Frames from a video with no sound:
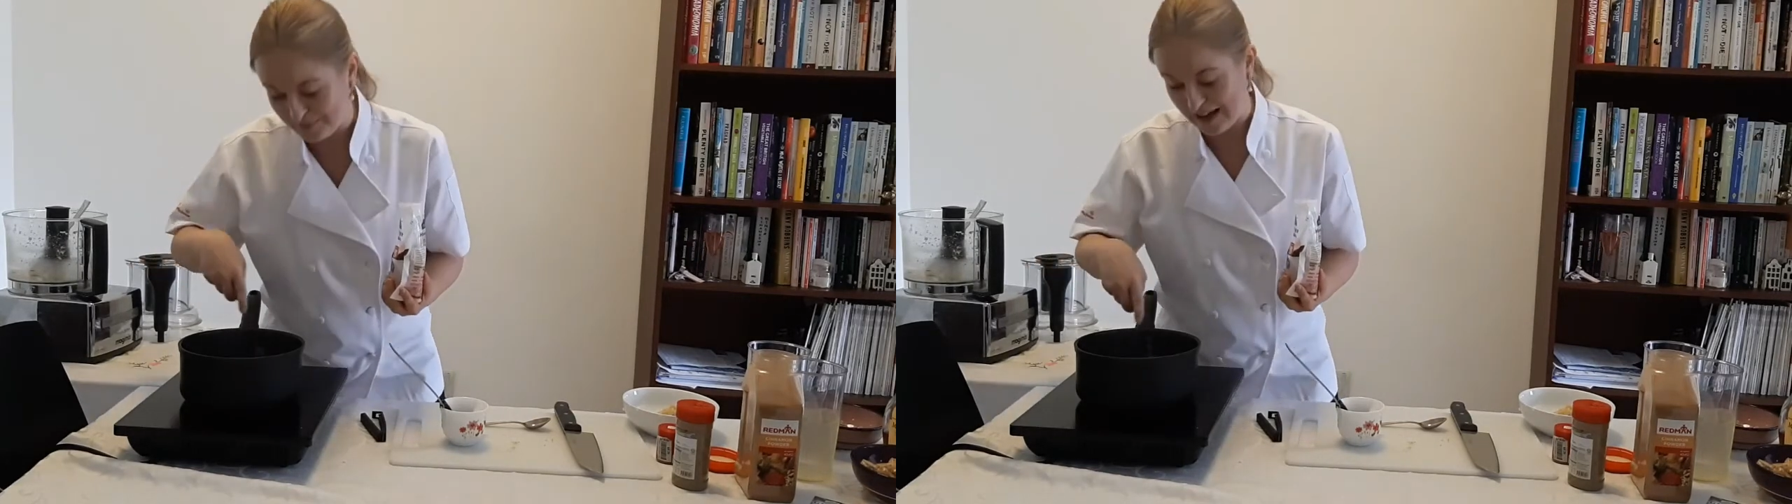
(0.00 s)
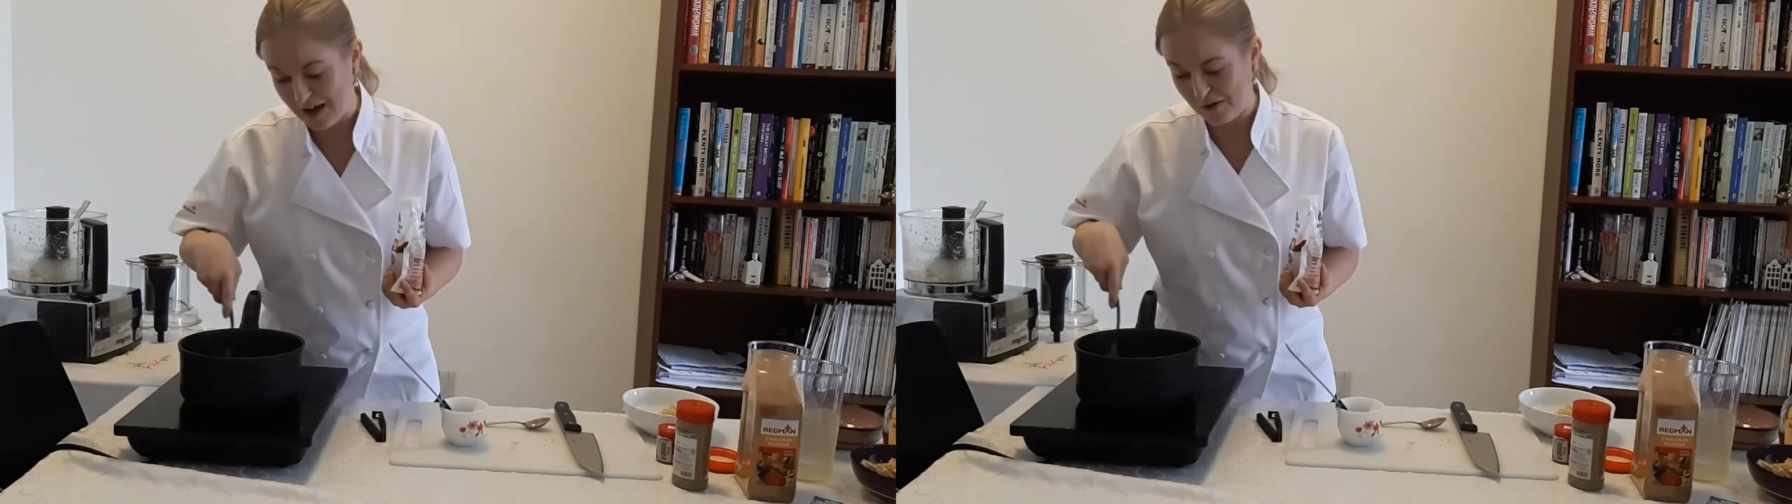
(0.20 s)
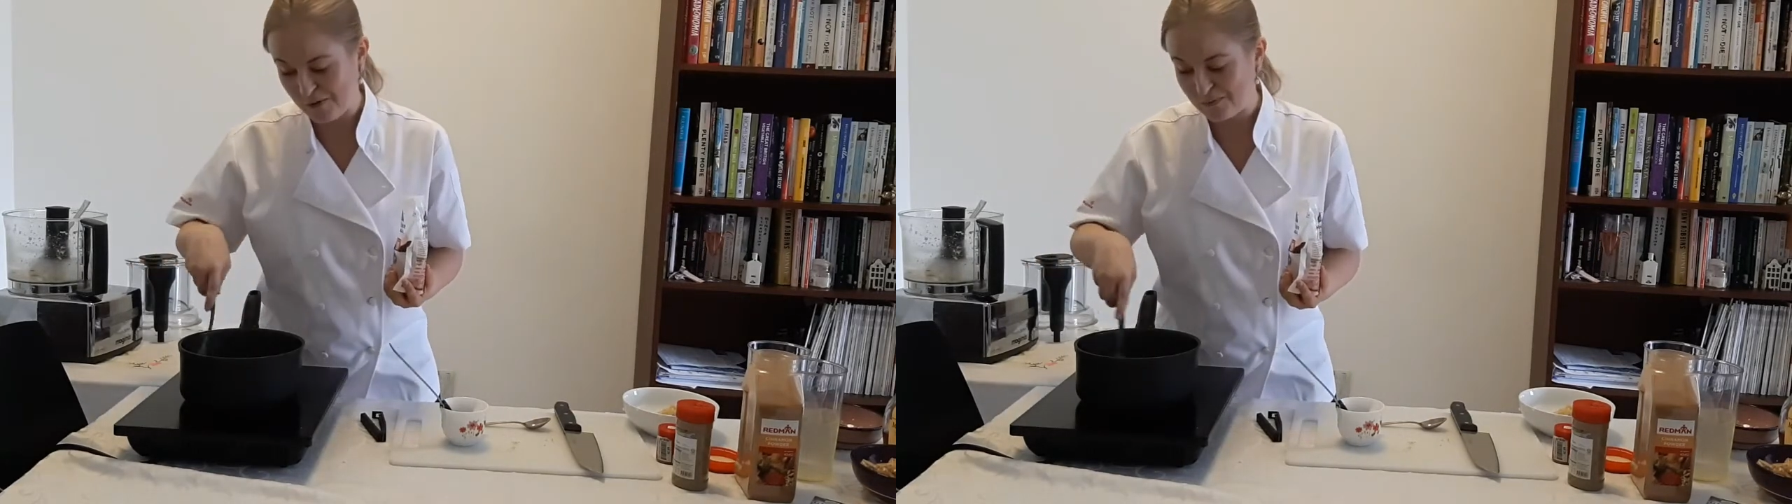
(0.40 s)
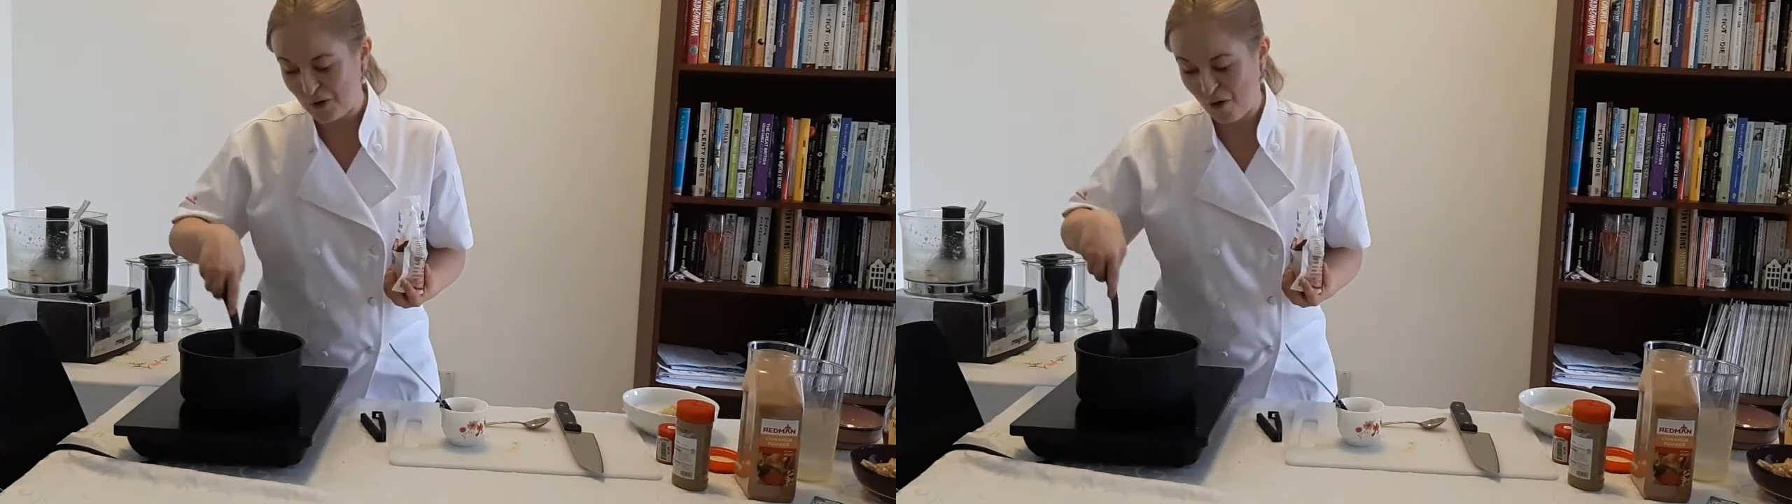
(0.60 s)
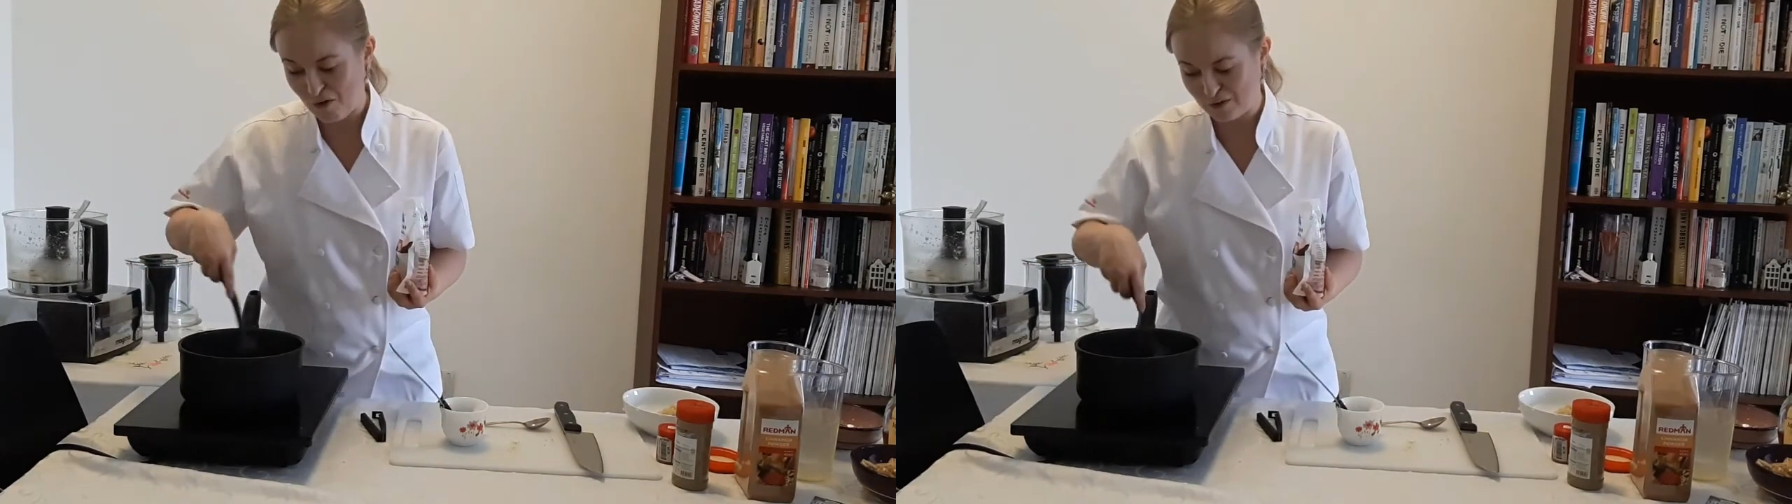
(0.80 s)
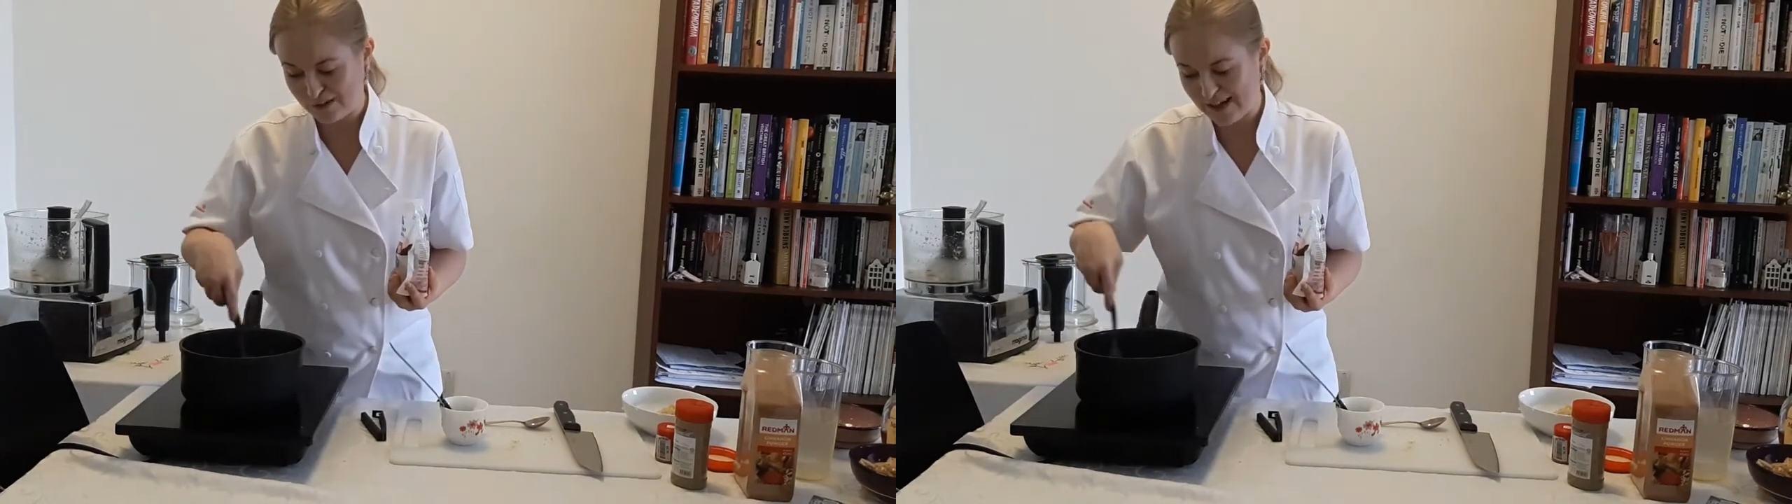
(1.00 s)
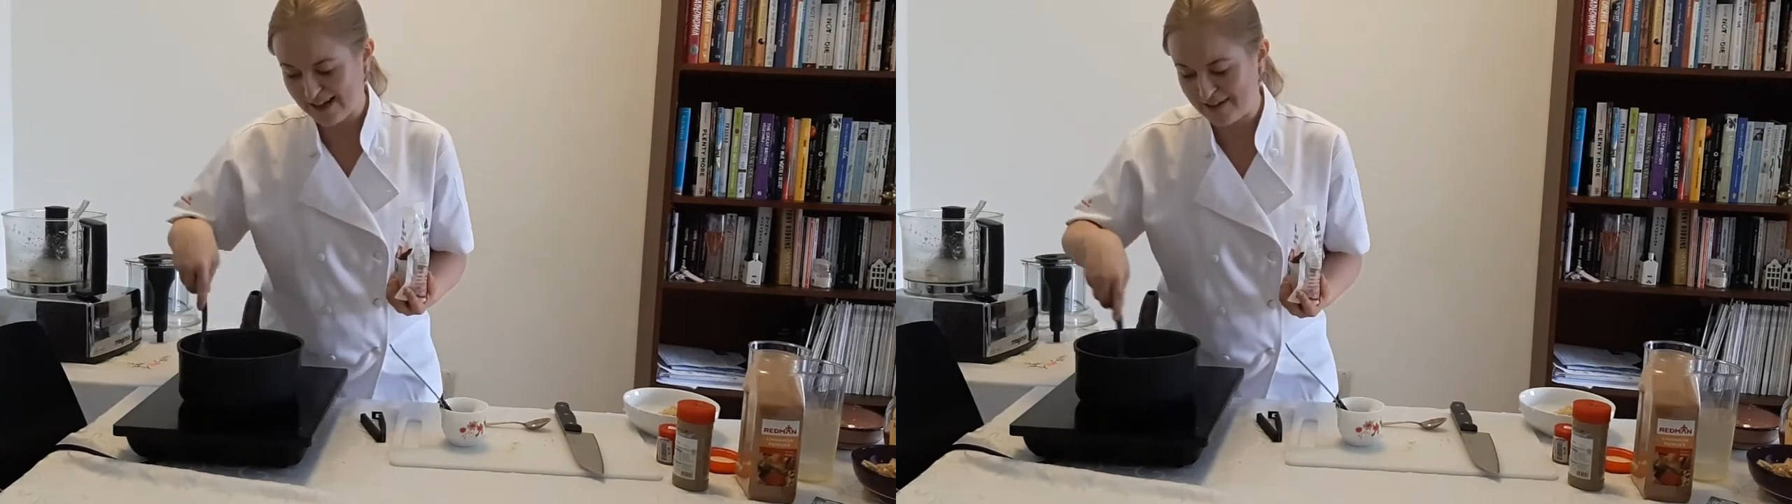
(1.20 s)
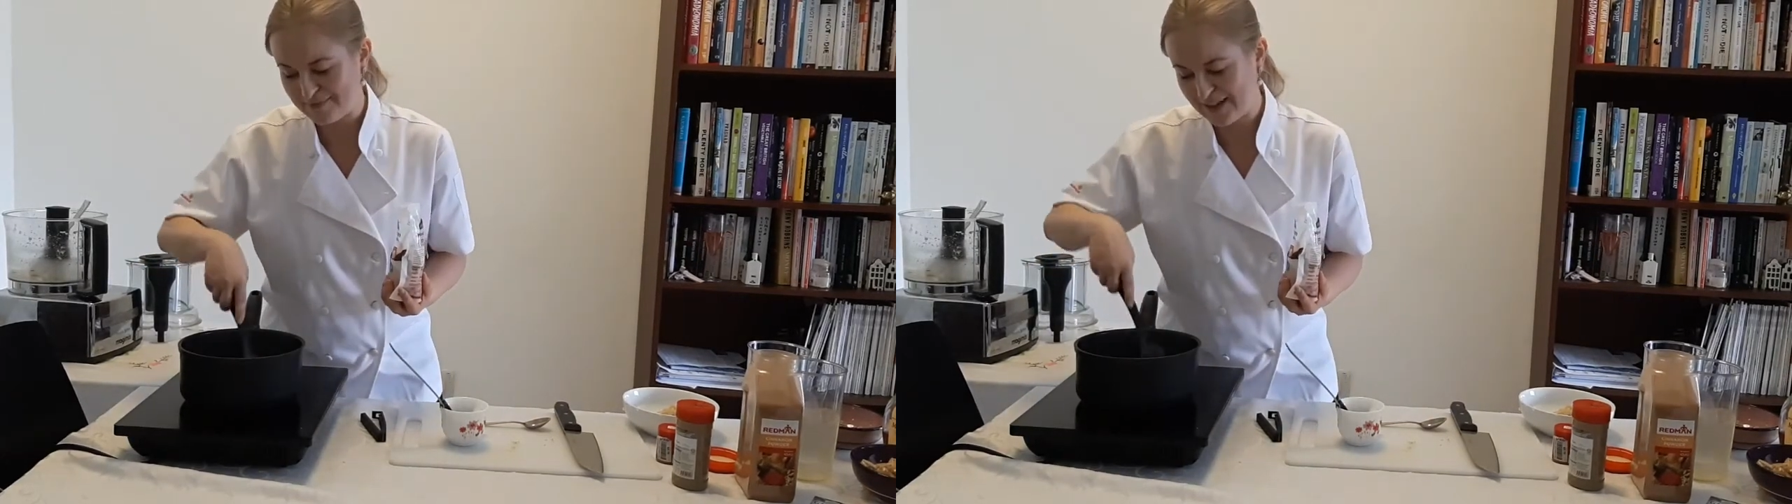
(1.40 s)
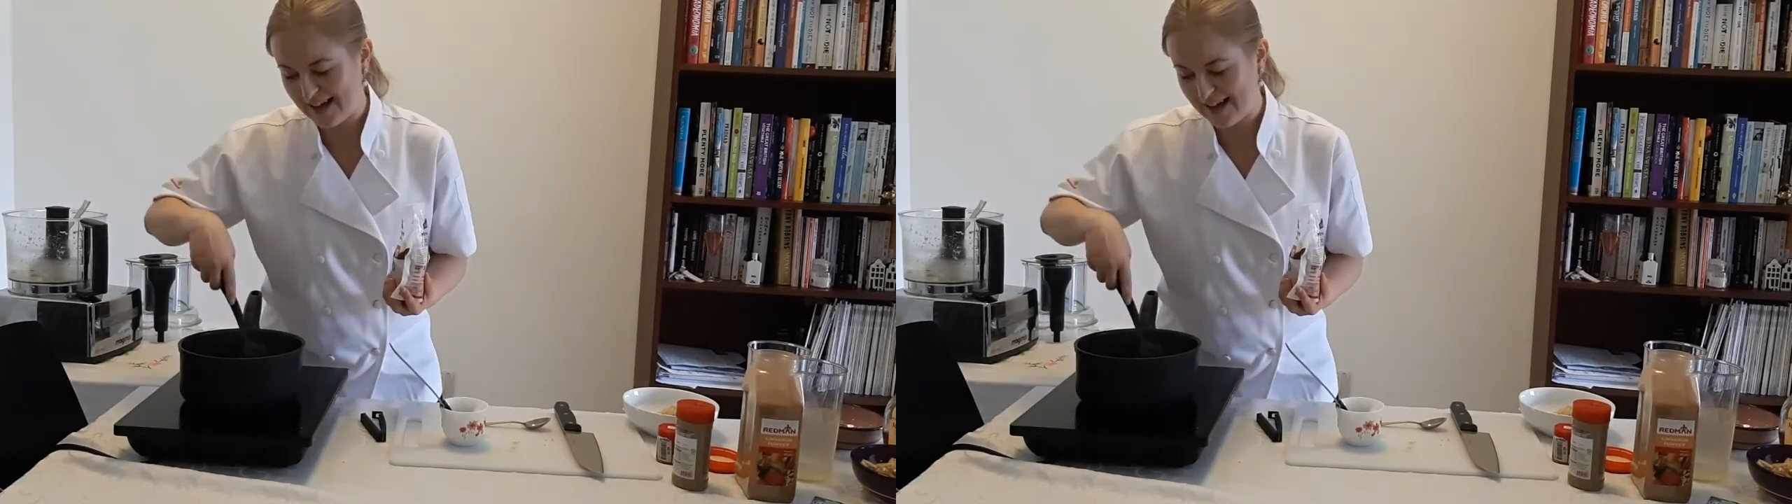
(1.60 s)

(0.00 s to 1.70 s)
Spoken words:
now all the